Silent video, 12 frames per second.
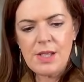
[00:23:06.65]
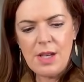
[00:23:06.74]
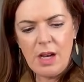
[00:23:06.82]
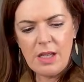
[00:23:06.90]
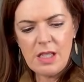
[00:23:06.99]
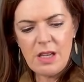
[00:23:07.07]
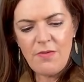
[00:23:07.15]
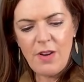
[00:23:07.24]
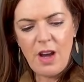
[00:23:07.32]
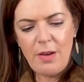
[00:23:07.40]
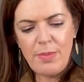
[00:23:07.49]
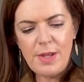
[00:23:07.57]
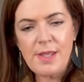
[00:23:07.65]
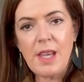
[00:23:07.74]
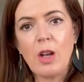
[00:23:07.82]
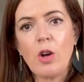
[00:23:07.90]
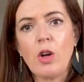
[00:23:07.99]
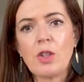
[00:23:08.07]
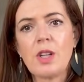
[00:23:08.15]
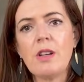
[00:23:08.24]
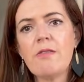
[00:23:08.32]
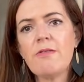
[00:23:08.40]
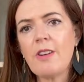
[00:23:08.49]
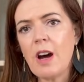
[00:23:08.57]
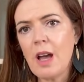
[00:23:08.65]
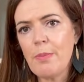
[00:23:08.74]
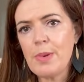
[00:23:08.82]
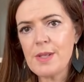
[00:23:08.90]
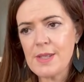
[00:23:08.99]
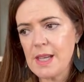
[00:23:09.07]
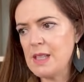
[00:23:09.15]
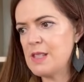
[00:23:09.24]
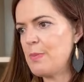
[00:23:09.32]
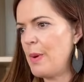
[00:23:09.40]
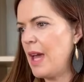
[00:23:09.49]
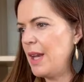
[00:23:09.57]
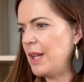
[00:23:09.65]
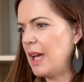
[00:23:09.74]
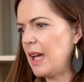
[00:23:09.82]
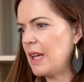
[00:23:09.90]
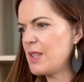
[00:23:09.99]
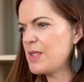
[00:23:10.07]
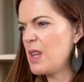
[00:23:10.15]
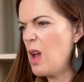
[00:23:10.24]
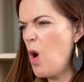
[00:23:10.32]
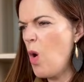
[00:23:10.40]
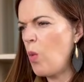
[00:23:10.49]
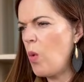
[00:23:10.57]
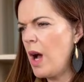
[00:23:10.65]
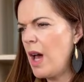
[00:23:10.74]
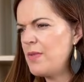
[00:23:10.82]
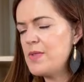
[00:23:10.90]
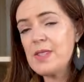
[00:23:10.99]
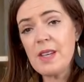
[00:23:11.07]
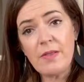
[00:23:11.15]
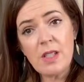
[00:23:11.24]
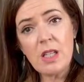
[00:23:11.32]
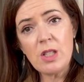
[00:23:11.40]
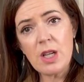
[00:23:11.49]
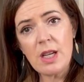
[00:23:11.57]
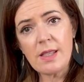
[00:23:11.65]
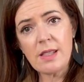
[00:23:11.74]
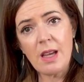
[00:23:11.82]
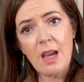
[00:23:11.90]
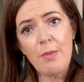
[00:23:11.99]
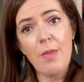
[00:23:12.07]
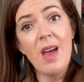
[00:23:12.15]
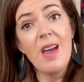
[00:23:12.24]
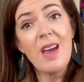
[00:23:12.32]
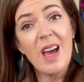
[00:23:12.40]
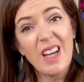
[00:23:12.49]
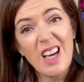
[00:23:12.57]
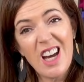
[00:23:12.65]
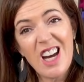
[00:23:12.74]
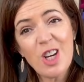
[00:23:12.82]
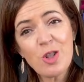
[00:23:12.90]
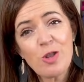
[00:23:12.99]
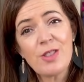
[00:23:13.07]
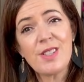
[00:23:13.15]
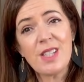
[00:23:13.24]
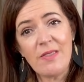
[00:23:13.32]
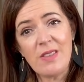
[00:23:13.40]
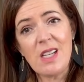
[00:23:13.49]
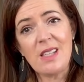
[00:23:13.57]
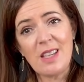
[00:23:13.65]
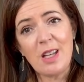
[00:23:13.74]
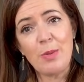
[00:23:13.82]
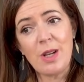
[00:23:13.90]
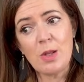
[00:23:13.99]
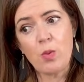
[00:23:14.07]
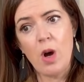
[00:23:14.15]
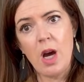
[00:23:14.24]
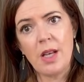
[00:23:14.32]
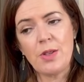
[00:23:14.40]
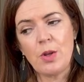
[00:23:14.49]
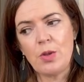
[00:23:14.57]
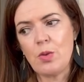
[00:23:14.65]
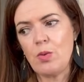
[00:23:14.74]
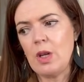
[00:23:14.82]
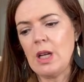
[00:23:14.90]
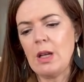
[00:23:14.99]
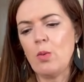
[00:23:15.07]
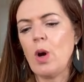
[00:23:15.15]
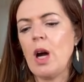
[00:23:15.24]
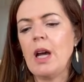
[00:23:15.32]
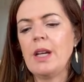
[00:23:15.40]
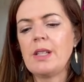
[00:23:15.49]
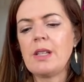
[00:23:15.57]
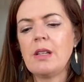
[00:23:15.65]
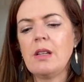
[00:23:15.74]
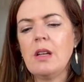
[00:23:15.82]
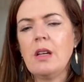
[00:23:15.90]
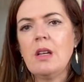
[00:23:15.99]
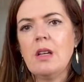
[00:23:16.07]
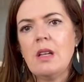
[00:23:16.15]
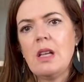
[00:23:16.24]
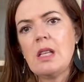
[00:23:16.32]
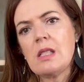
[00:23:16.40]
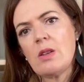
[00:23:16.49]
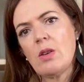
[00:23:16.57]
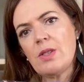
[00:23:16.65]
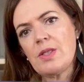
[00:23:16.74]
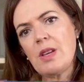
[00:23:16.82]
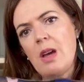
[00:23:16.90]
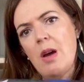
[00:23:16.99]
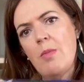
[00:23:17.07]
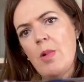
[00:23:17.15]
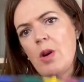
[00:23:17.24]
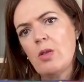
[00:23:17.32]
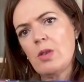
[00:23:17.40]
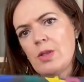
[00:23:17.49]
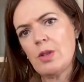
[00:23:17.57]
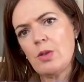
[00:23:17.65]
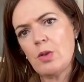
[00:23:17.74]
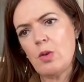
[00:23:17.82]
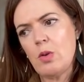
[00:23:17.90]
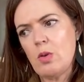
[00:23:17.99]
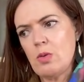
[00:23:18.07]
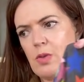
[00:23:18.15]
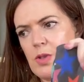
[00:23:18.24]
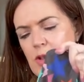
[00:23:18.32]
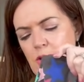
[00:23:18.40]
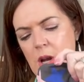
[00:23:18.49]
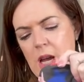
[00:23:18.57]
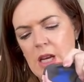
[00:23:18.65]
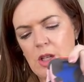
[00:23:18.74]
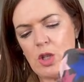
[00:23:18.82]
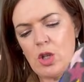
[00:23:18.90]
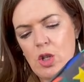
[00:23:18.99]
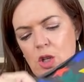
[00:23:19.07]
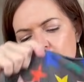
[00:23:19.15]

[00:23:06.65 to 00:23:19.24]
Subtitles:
95% cotton, 5% spandex, 170 GSM, and 170 centimeters wide. So it's really wide. It's got some horizontal stretch,